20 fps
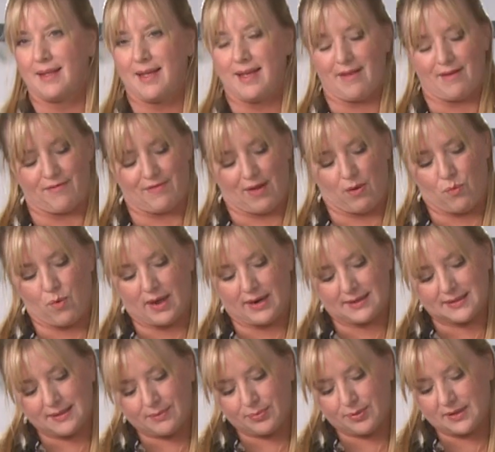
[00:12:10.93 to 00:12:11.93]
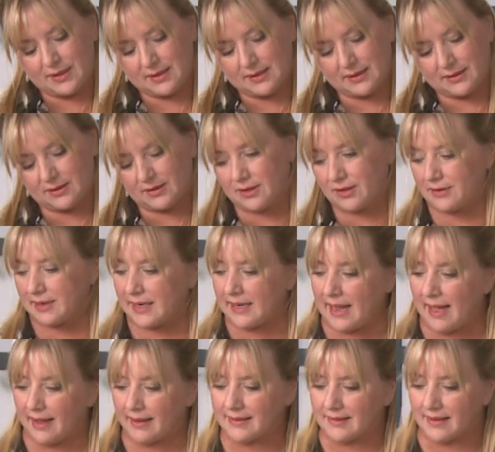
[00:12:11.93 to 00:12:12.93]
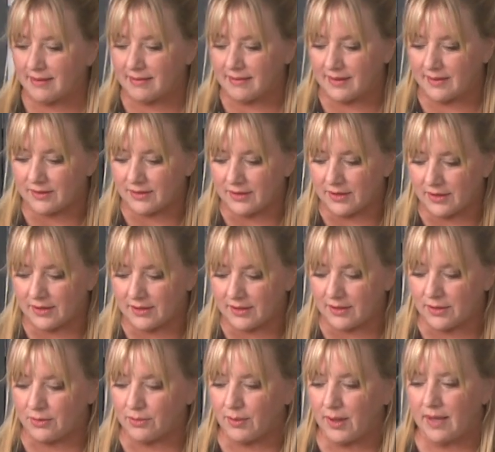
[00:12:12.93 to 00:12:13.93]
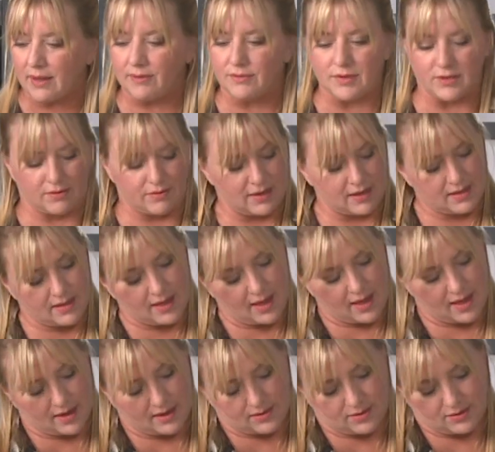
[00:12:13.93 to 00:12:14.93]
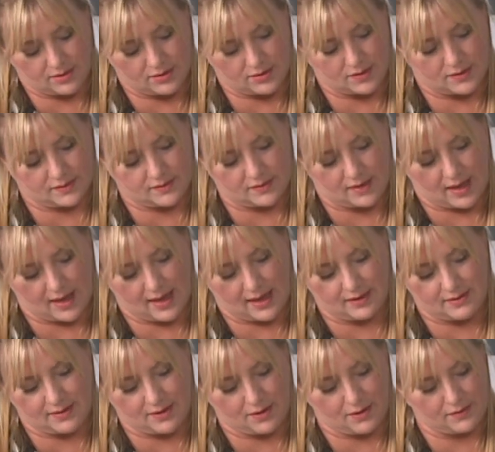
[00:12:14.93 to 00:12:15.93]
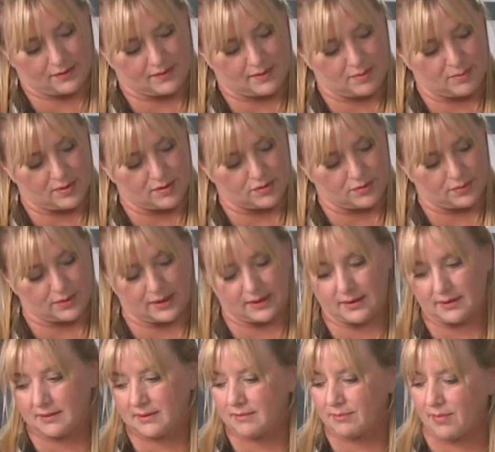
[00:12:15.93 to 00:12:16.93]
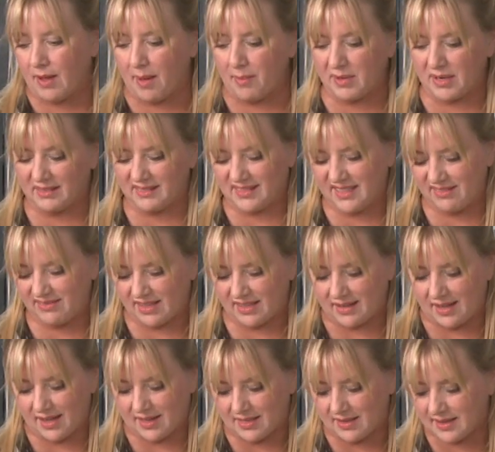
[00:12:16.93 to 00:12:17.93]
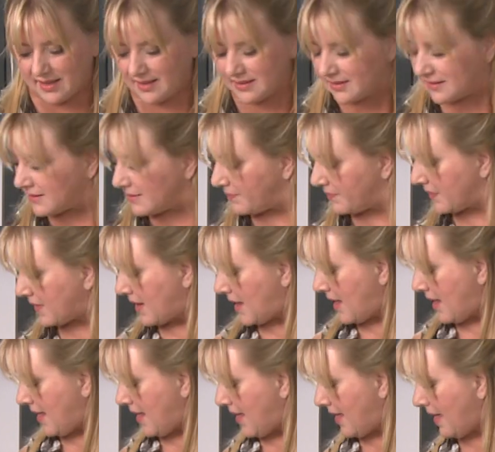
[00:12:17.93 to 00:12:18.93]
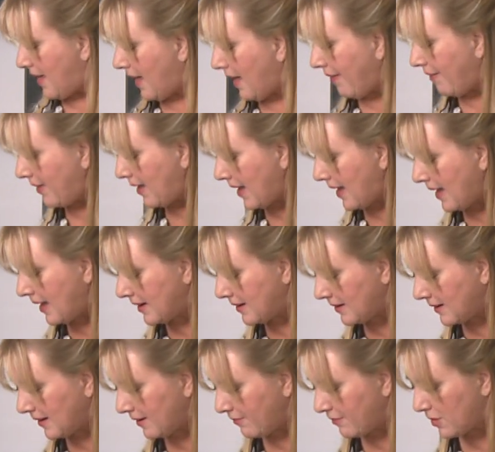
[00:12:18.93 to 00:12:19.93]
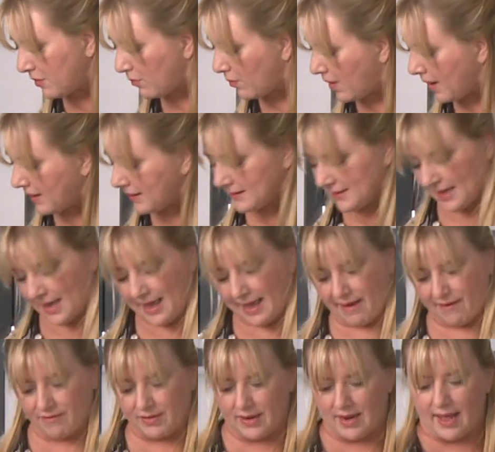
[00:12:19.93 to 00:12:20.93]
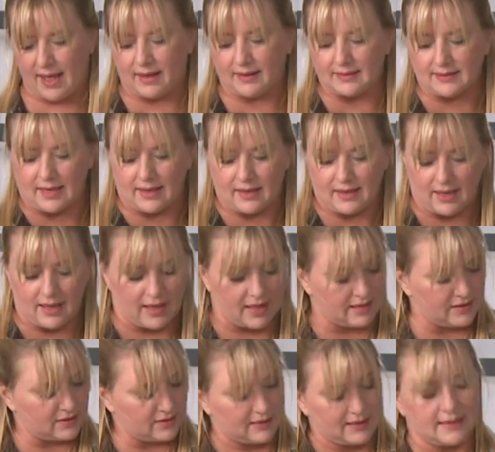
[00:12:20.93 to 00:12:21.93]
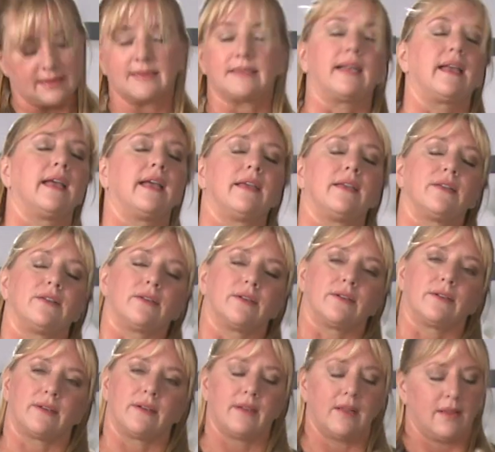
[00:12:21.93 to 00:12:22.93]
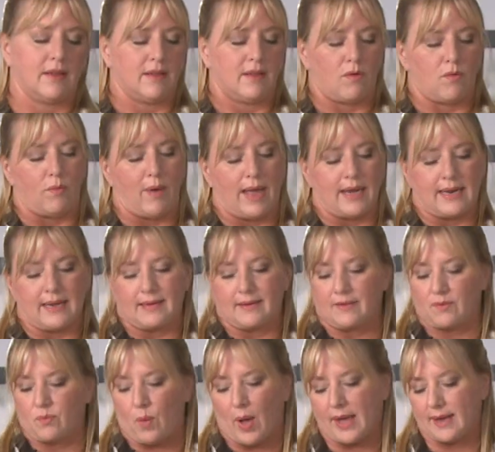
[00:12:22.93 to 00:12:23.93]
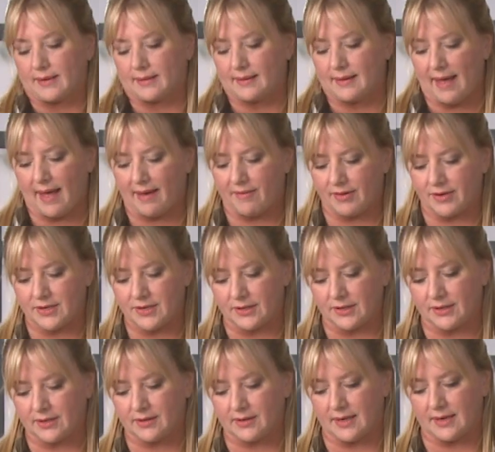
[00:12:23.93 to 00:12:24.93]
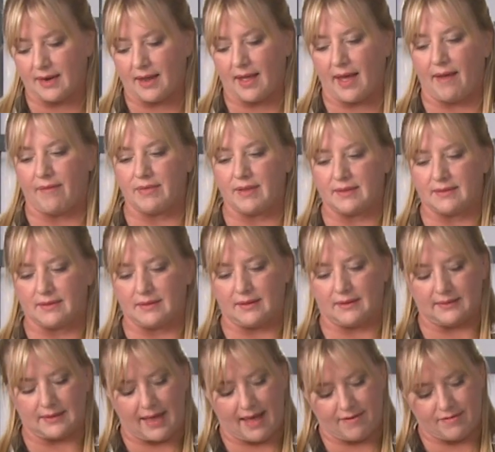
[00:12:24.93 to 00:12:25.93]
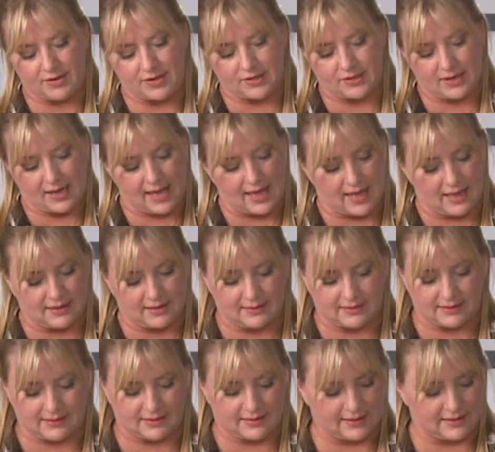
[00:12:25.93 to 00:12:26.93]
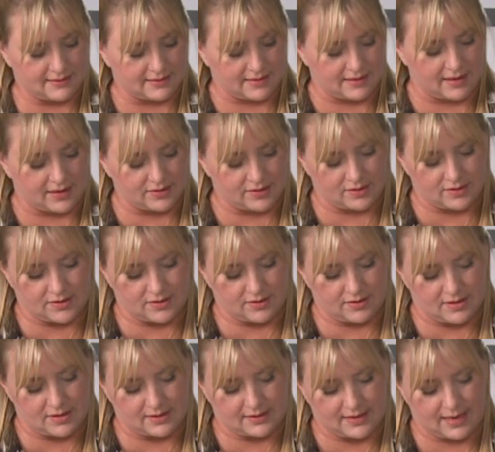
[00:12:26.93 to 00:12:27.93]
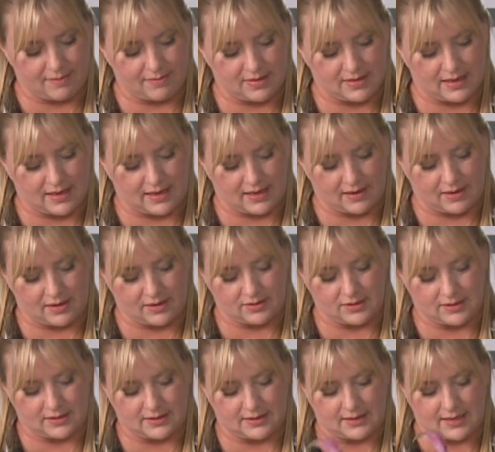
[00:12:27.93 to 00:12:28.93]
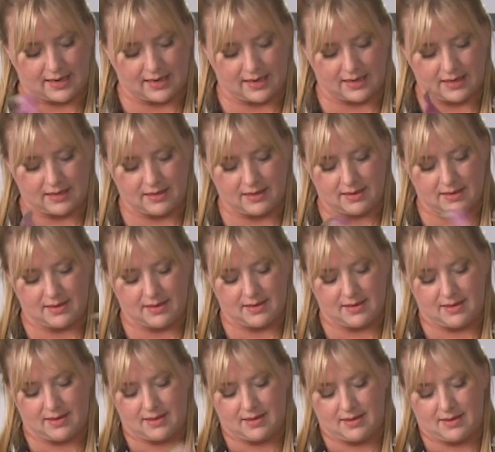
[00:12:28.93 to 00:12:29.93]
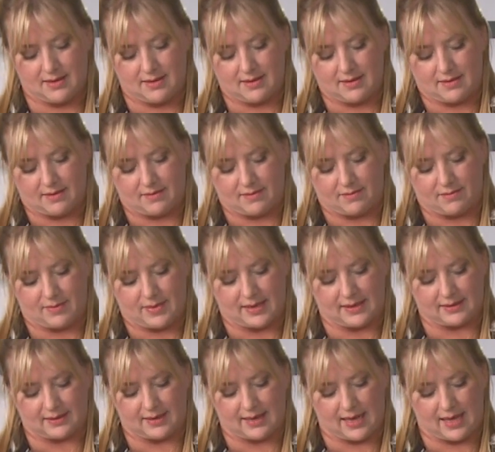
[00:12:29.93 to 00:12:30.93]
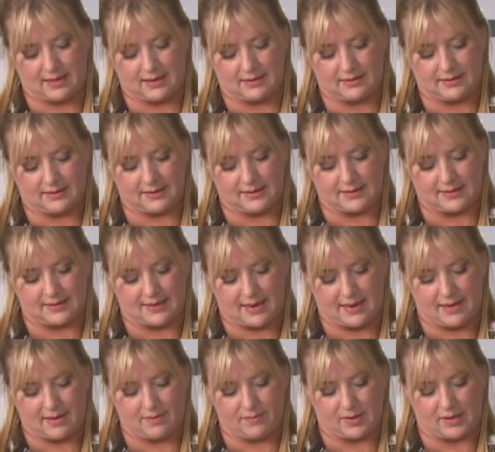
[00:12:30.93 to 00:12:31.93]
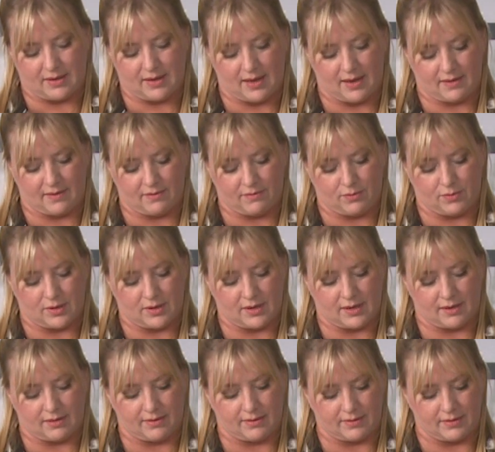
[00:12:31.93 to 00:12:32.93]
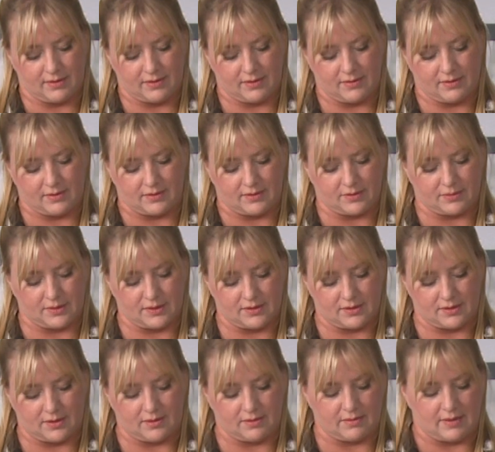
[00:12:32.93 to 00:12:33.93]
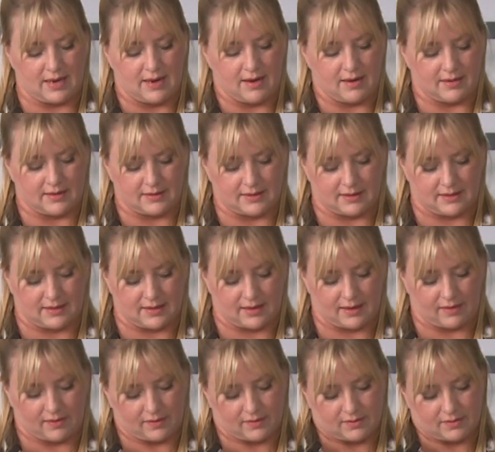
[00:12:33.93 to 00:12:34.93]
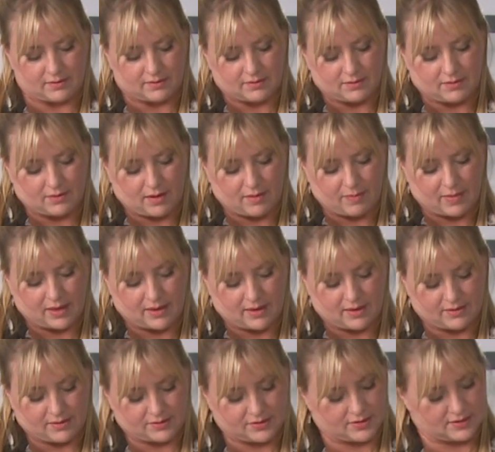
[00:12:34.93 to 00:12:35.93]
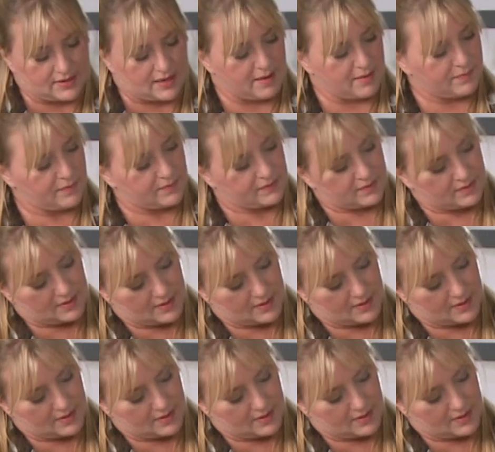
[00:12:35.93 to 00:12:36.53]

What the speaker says: If I wanted to put in a little green accent, these are a cute way of doing that. You could just add those in between. I'm going to leave it like this. And then if you wanted to have an accent color, let's say your wedding is white and lavender, then I have these little lavender calla lilies, and I just do the same thing. I just take my calla lily stem and kind of work it through and twist it around until it gets through all my other stems, and